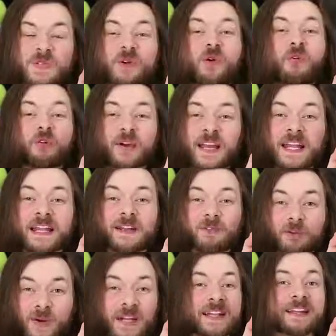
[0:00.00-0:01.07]
was a really,
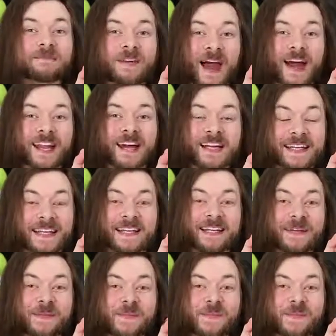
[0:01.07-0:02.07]
really bad idea.